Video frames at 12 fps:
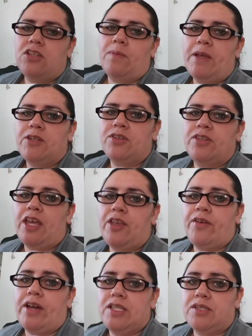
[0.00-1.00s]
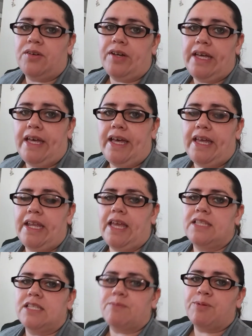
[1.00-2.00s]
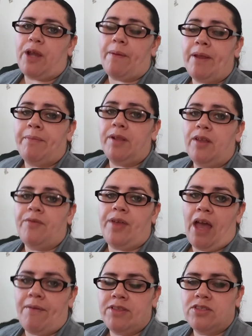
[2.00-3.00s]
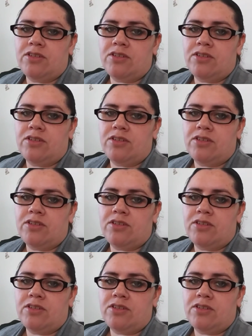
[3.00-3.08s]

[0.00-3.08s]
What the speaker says: so make sure that you guys go ahead and subscribe down below if you haven't,